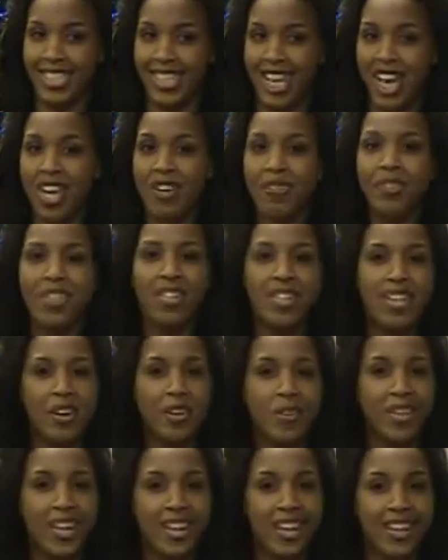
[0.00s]
I don't really know
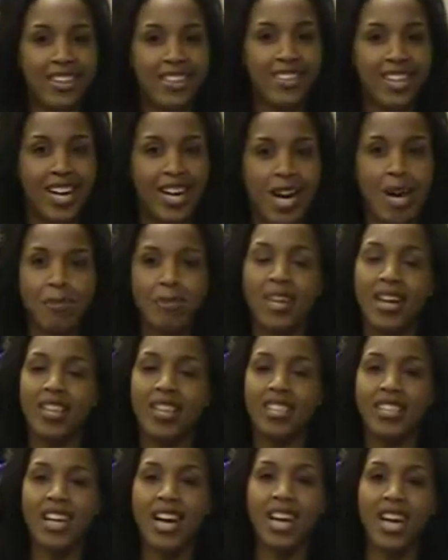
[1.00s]
yet. I,
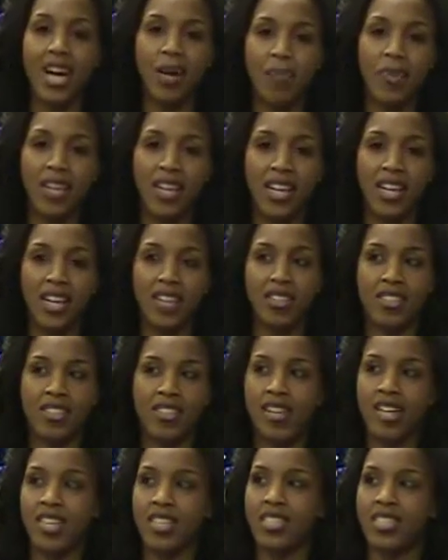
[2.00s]
it's kind of up in the air.
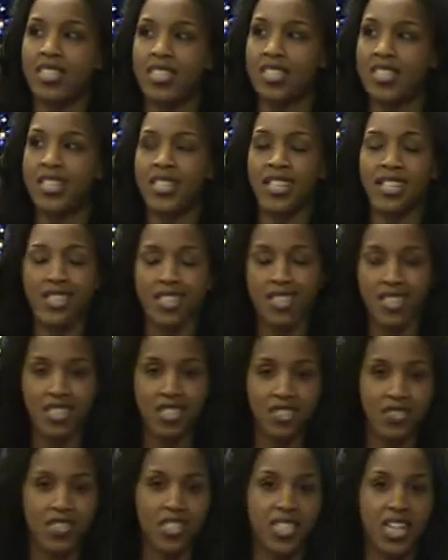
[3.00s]
Today is the 16th
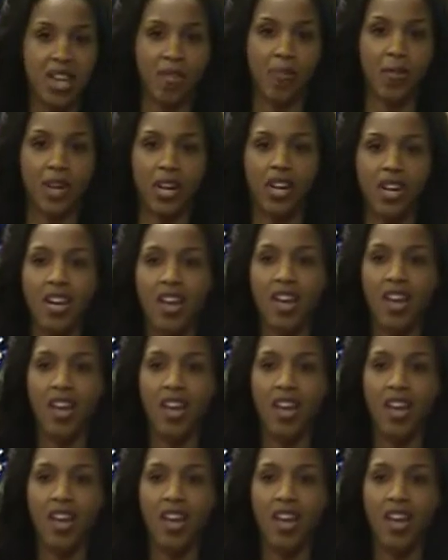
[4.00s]
of December.